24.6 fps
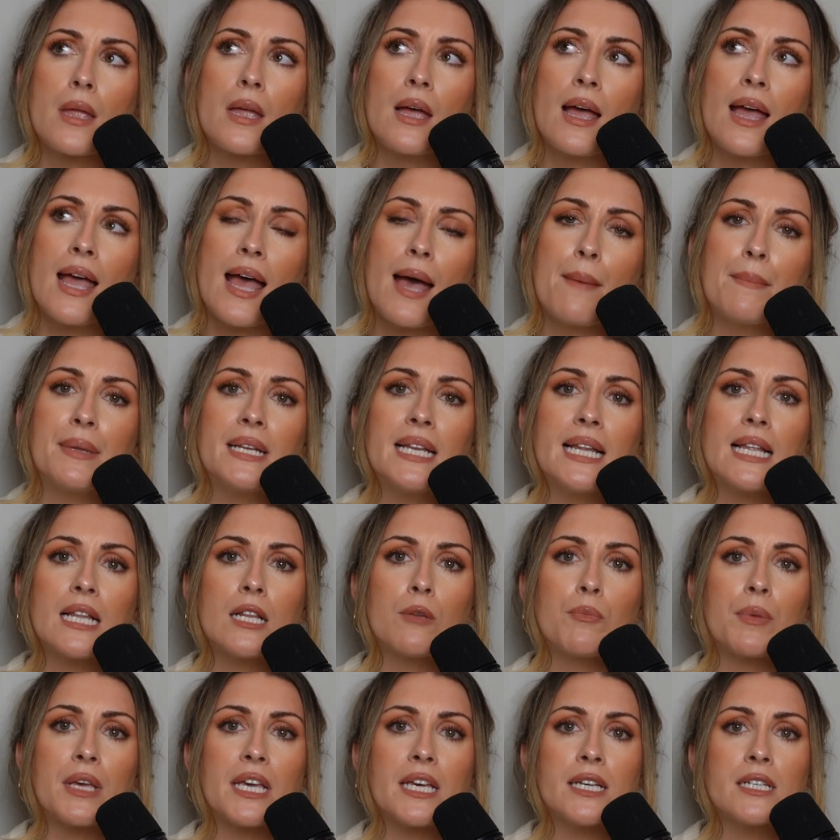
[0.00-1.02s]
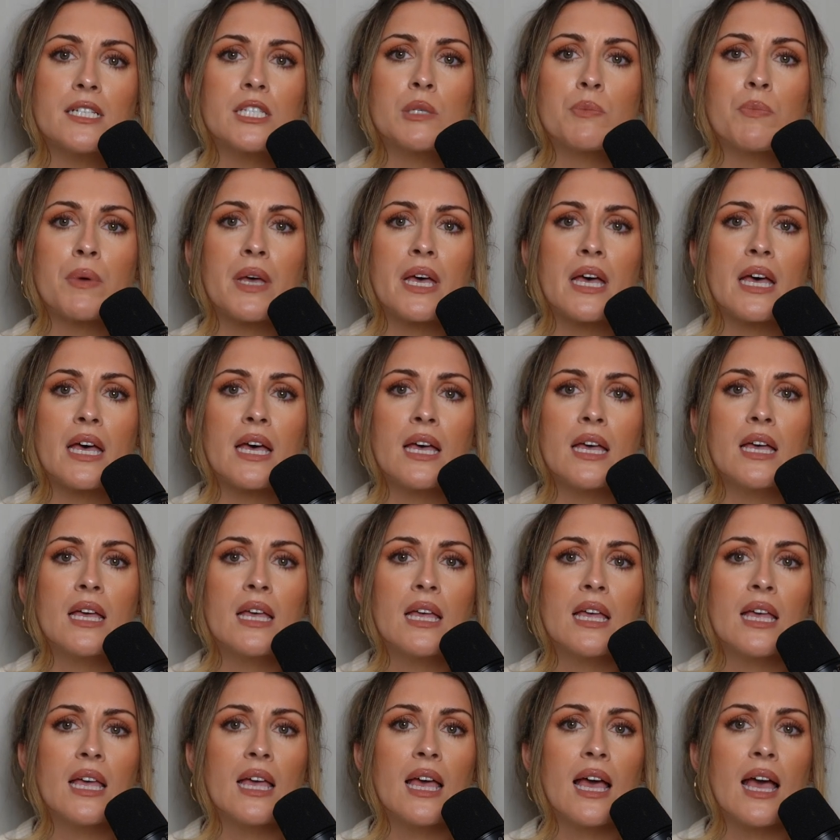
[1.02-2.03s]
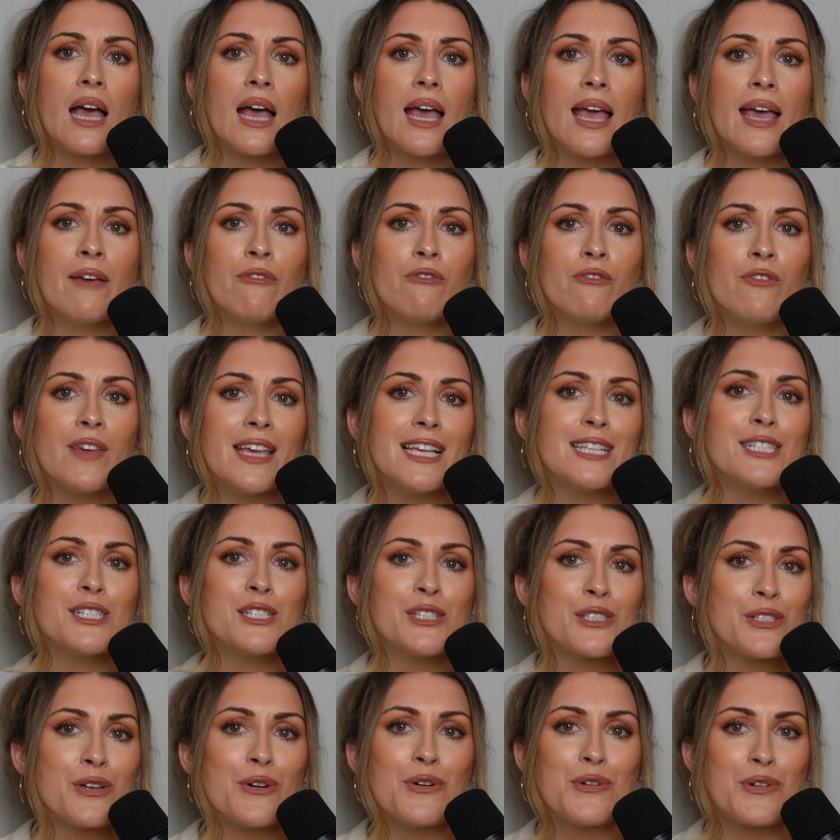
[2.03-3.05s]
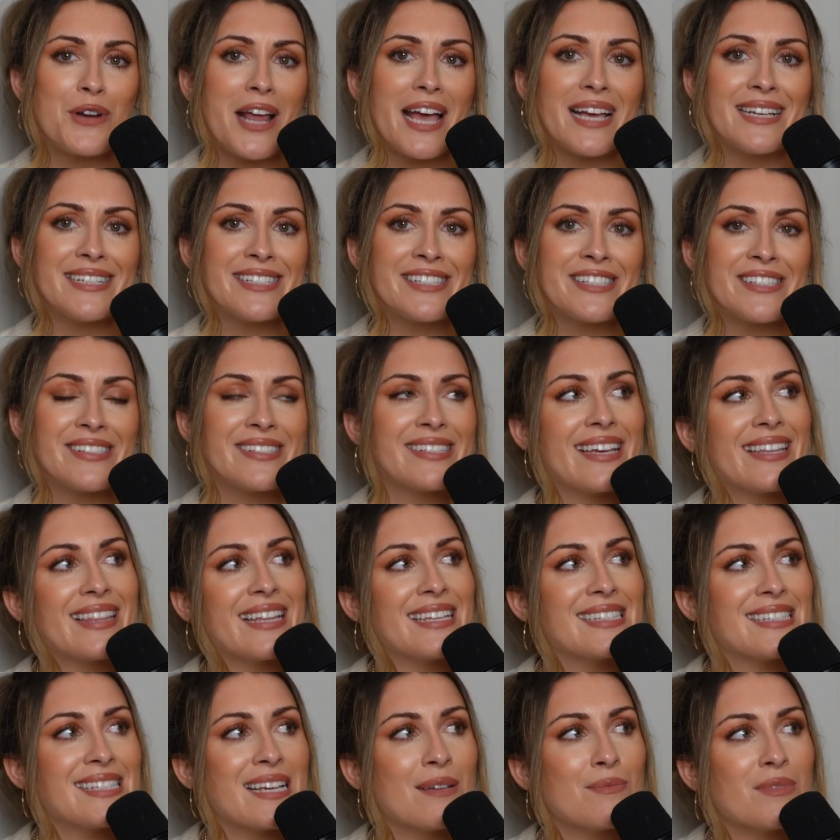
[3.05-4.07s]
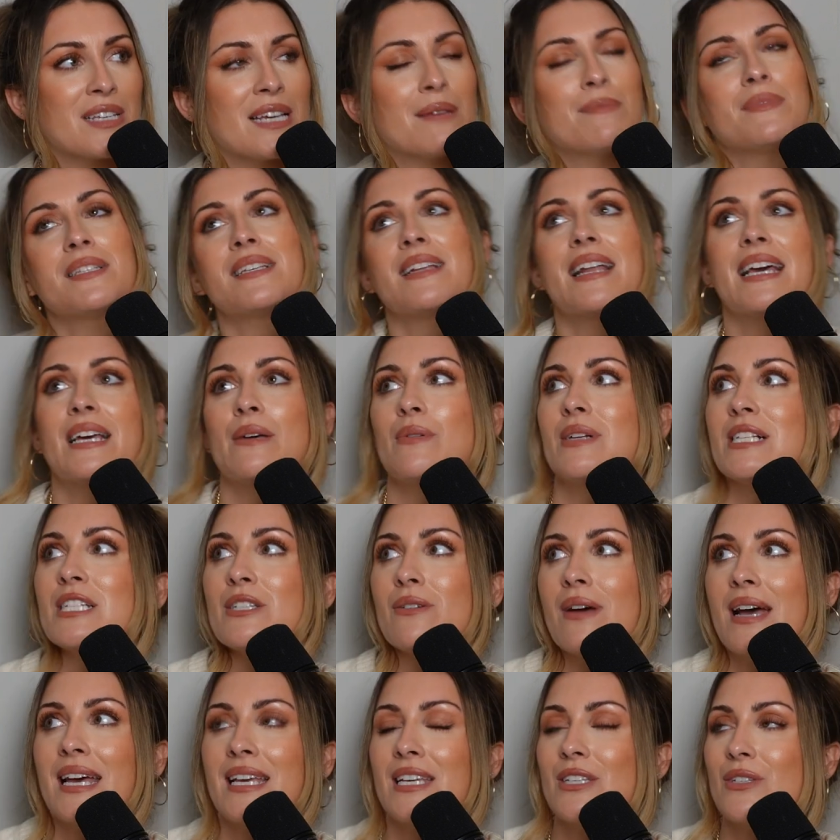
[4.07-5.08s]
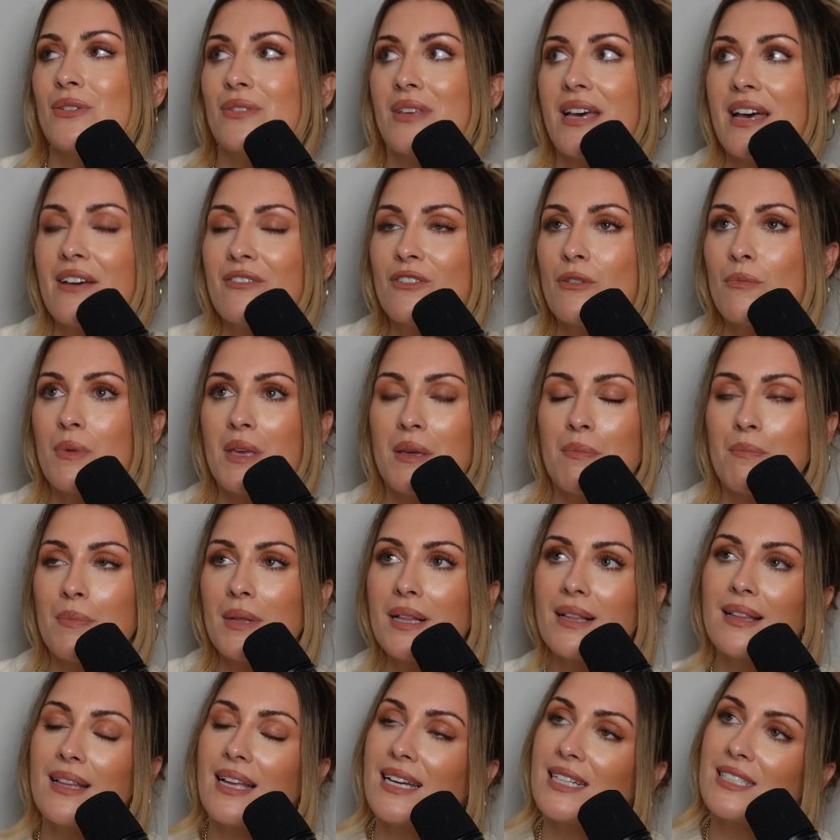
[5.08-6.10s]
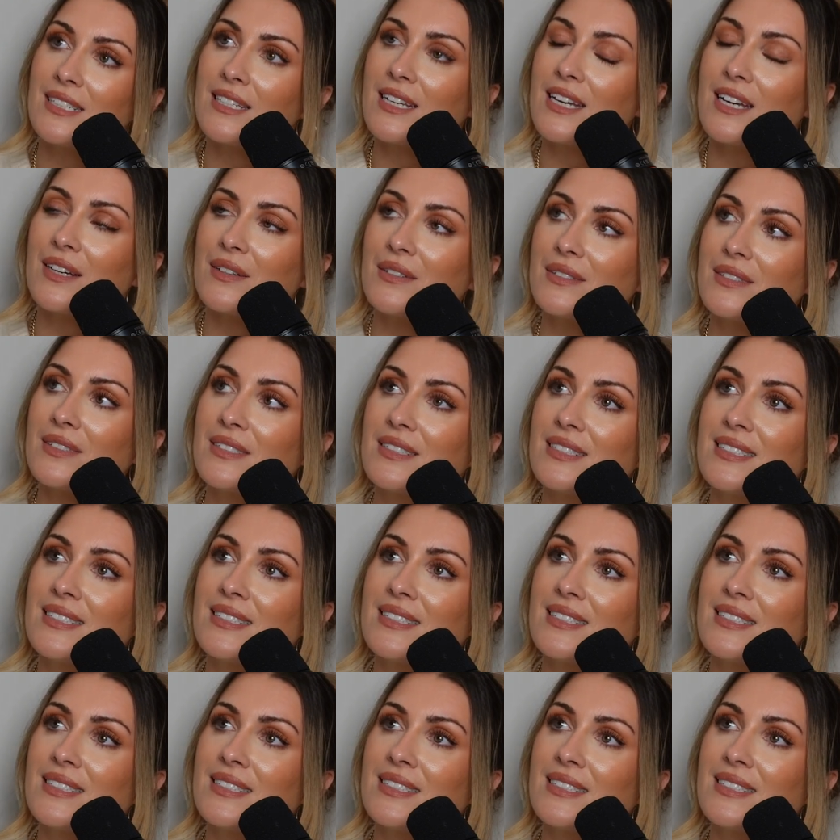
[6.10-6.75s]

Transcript: I am a little bit, but it feels so nice, doesn't it? And then sometimes you're like, well, do I do that for people? I don't know.